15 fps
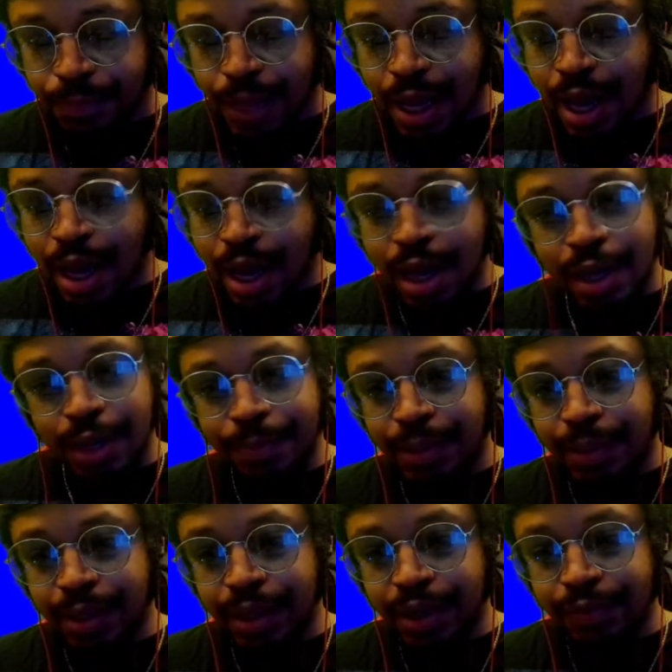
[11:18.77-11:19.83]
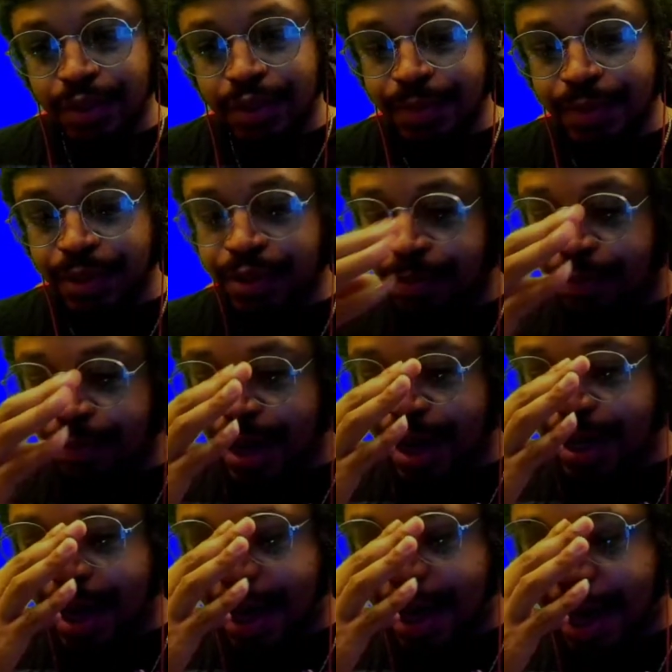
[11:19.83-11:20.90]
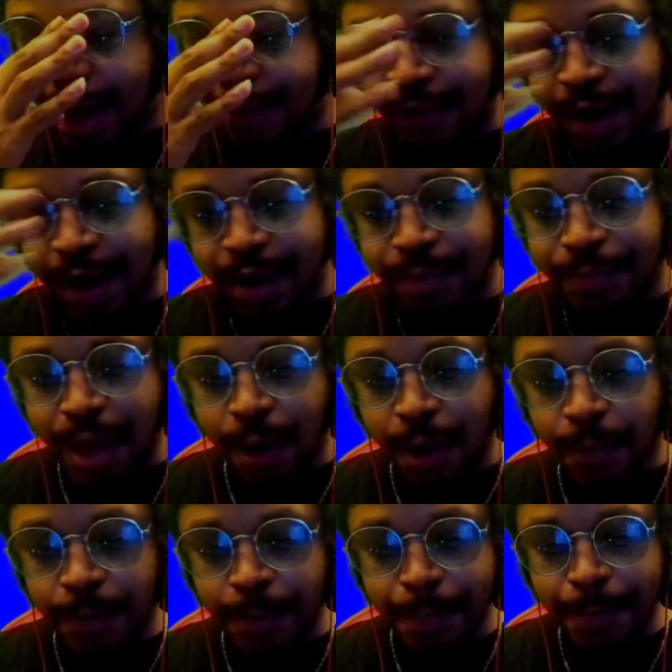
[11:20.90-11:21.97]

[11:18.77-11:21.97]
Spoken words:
I believe this mixer might not have phantom power.